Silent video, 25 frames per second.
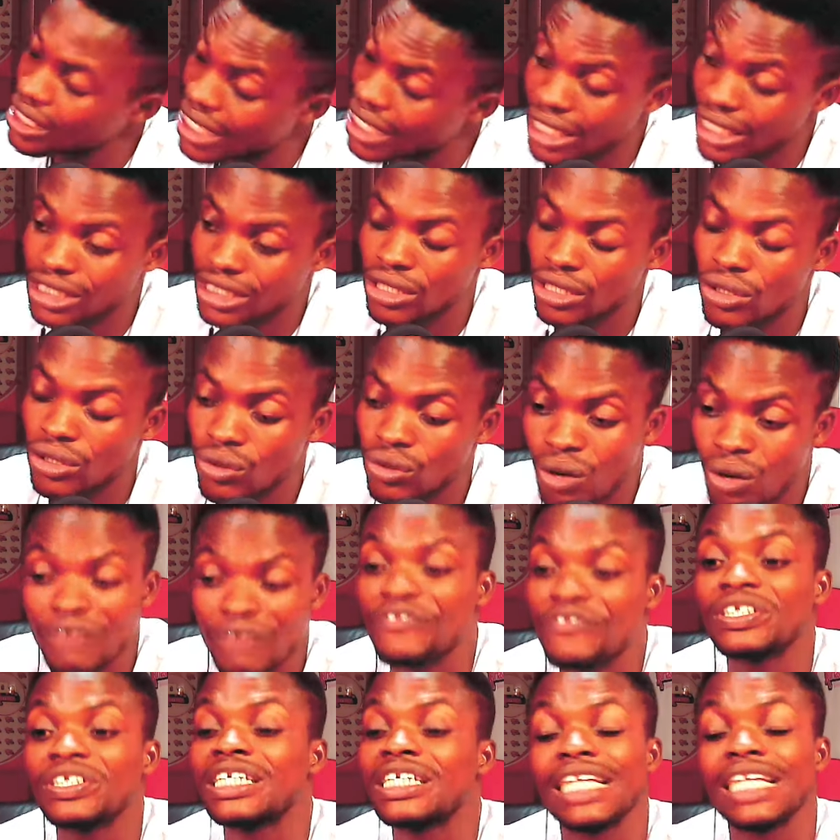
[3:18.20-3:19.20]
Yes,
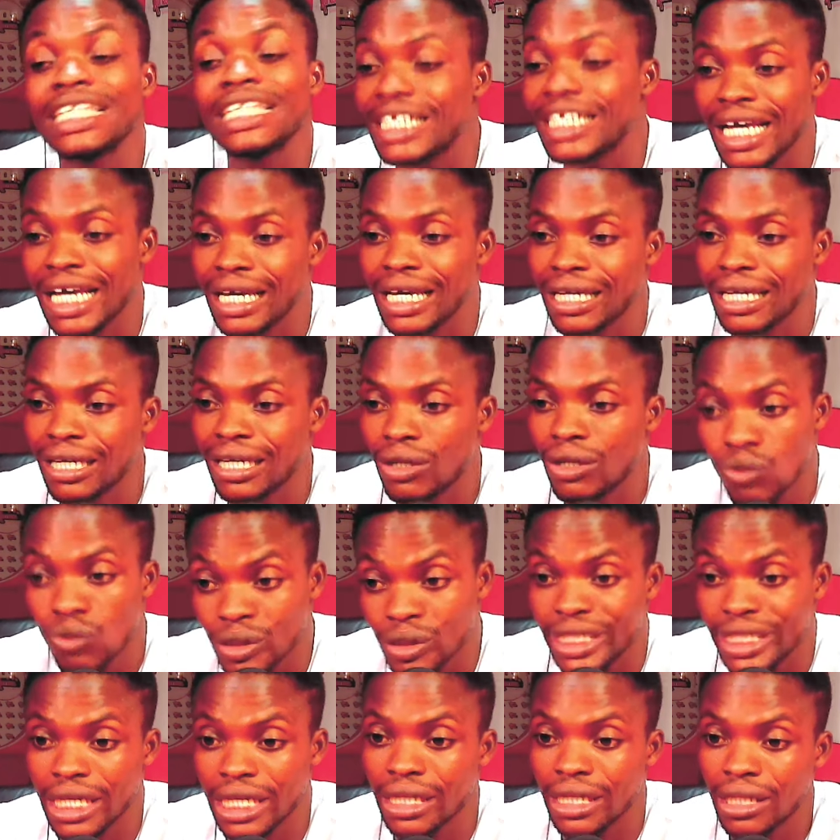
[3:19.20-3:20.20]
referee ne de.
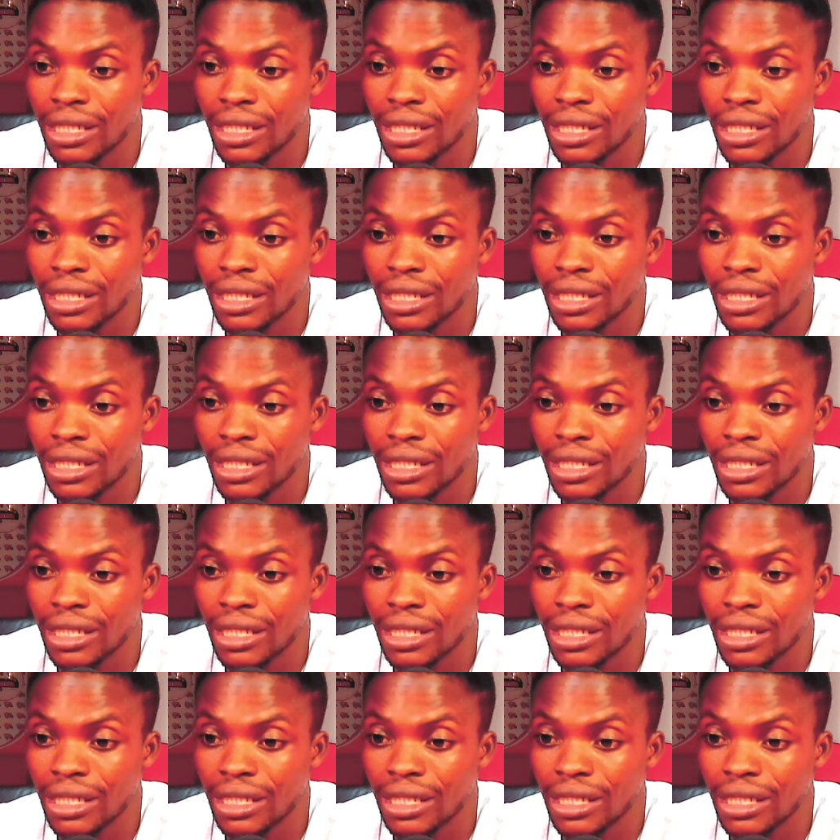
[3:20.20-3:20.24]
Utie.